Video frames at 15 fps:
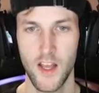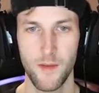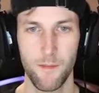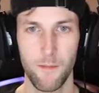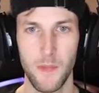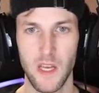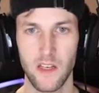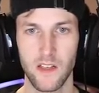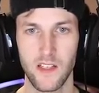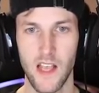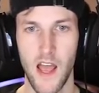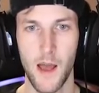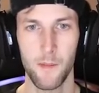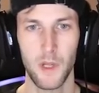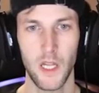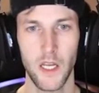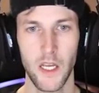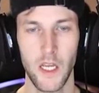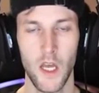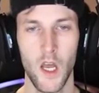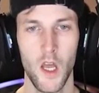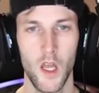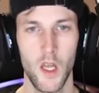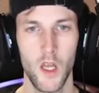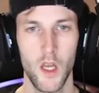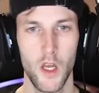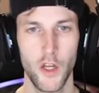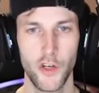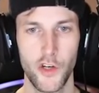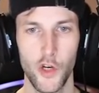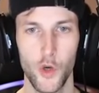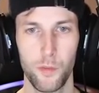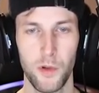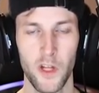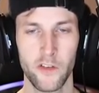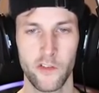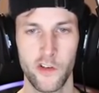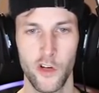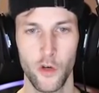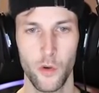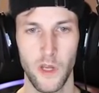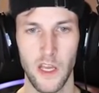Ms. Emily. 2 plus 2